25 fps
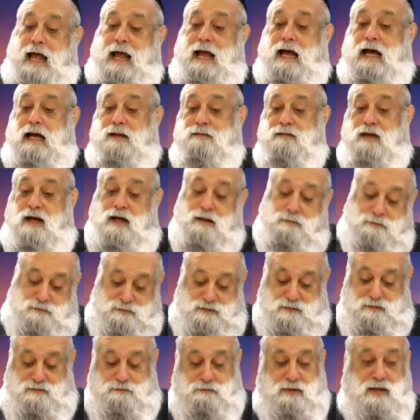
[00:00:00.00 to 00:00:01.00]
And
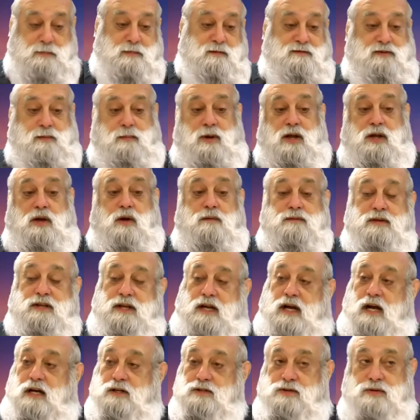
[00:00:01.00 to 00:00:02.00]
people from all over
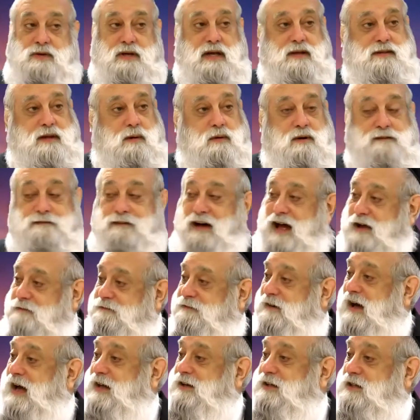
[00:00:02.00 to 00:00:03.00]
the country, and there were
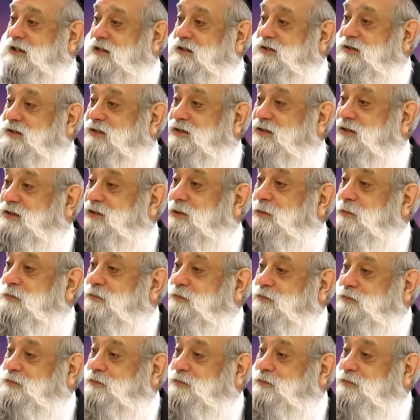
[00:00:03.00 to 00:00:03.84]
five finalists.